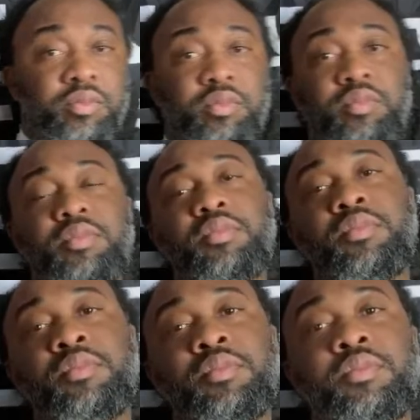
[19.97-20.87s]

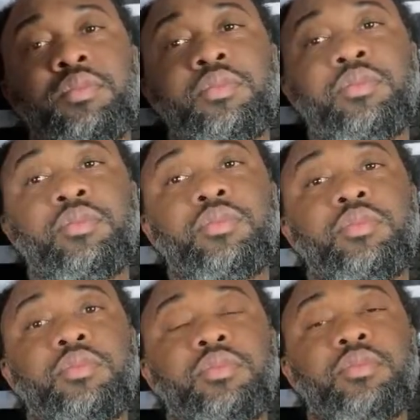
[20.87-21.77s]

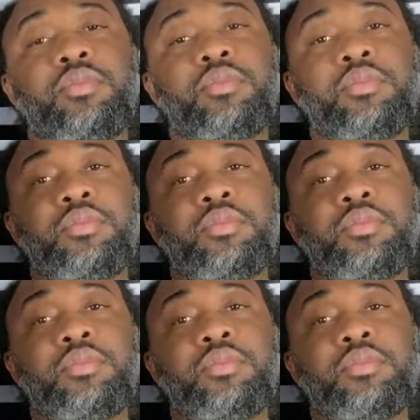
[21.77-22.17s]
The person shown says nothing.